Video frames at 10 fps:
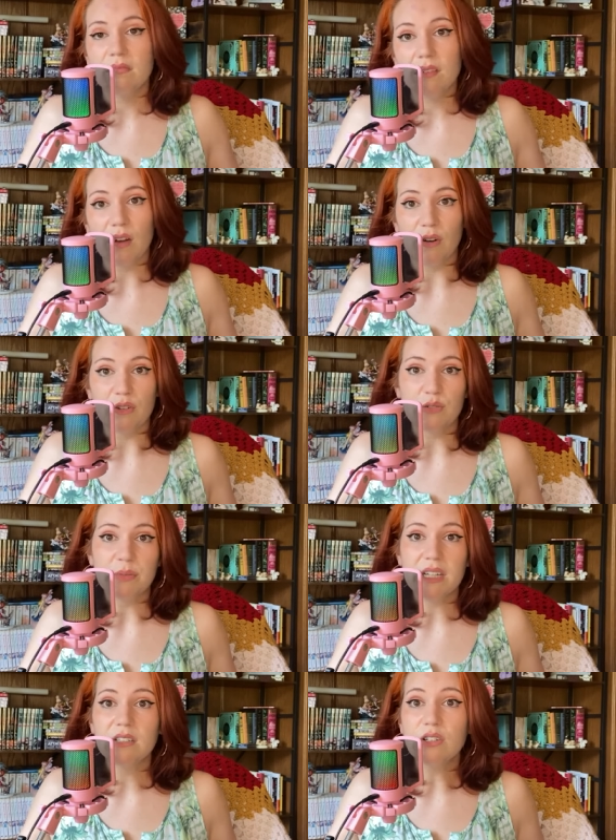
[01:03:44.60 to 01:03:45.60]
a virtual
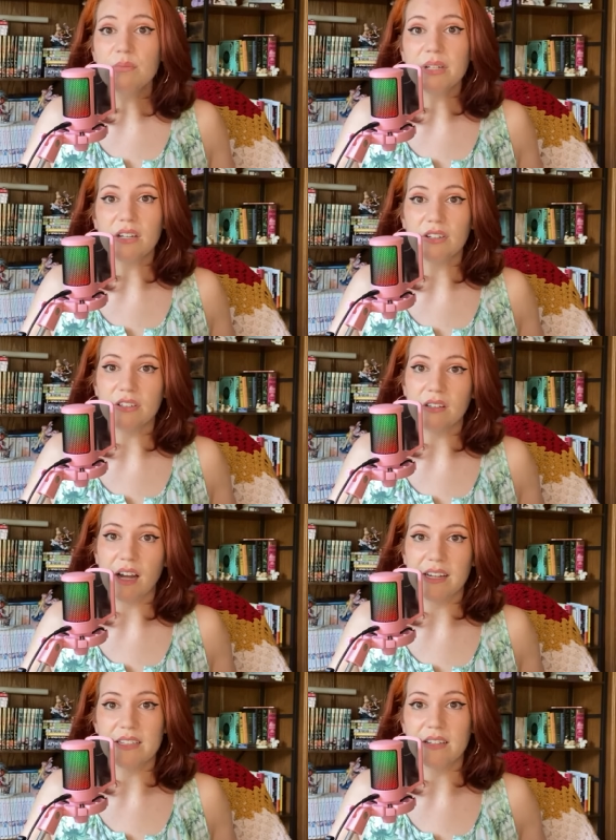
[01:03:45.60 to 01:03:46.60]
band could be a good
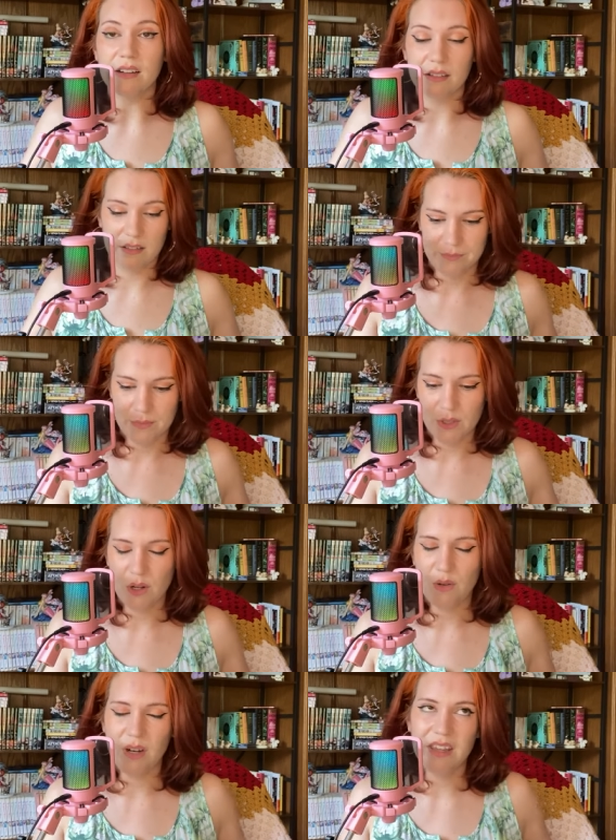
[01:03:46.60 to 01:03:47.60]
idea.
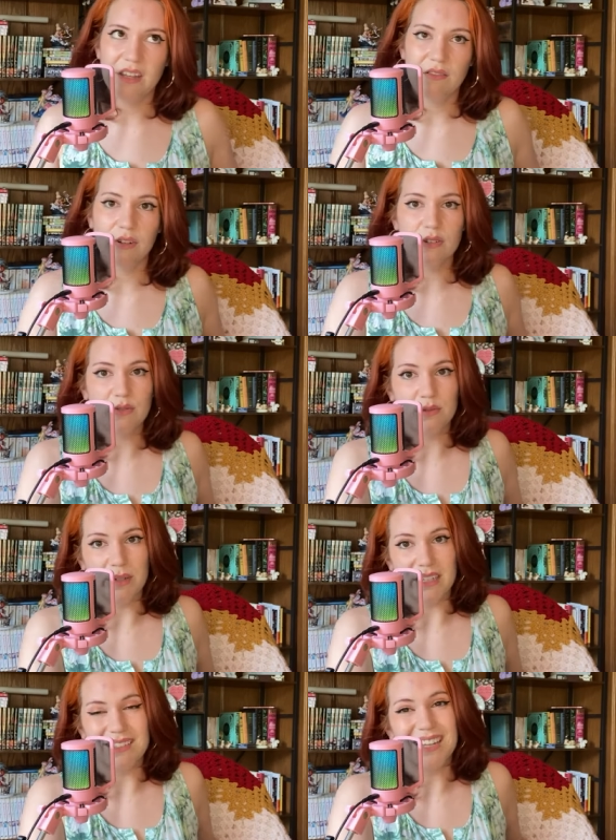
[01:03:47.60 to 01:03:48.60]
So I think virtual
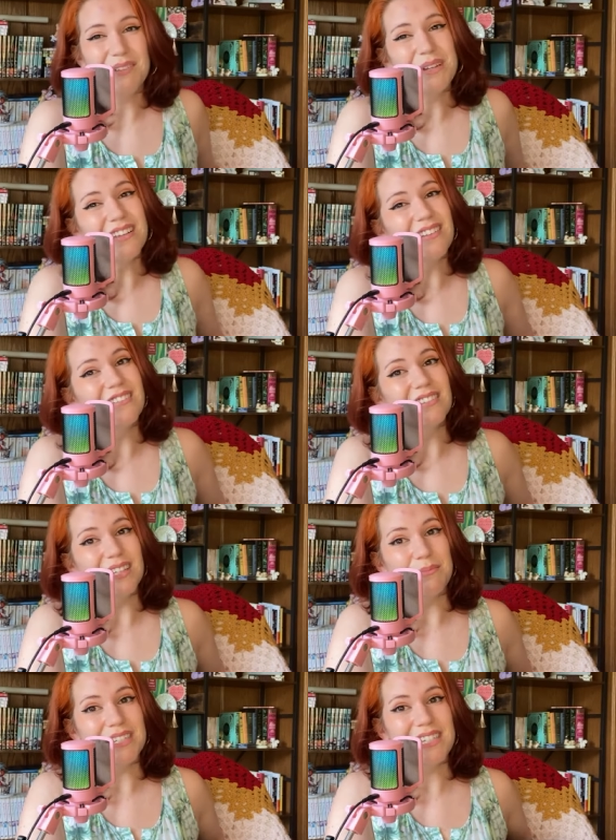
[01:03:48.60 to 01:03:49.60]
bands can be a little
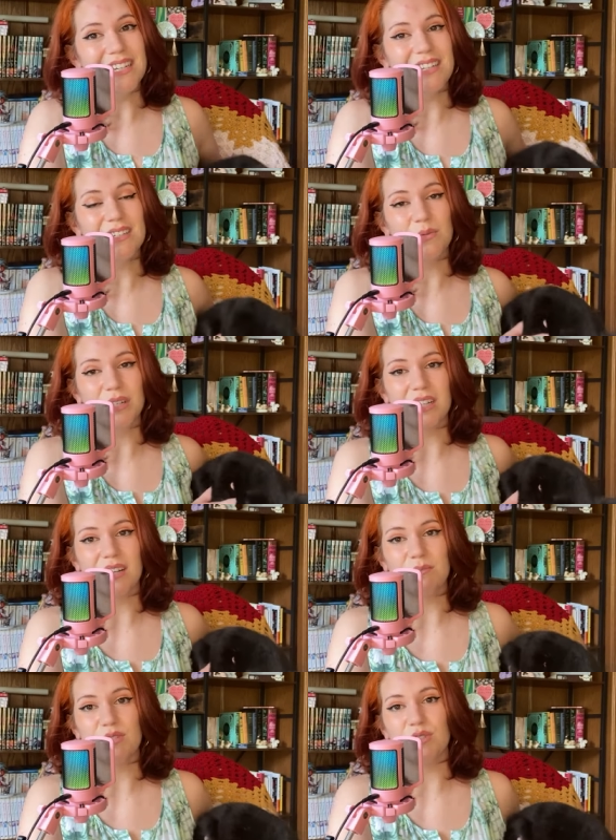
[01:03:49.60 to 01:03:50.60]
limiting when it
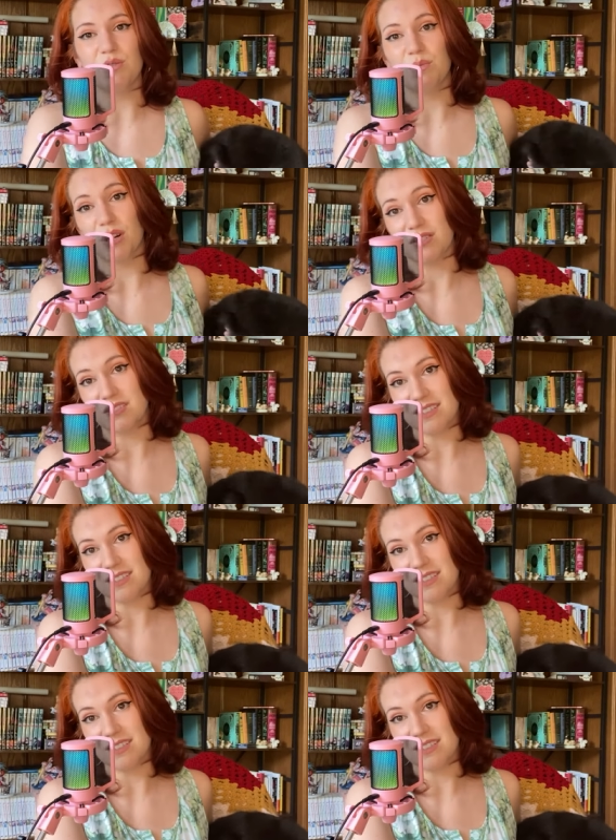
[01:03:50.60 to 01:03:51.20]
comes to personal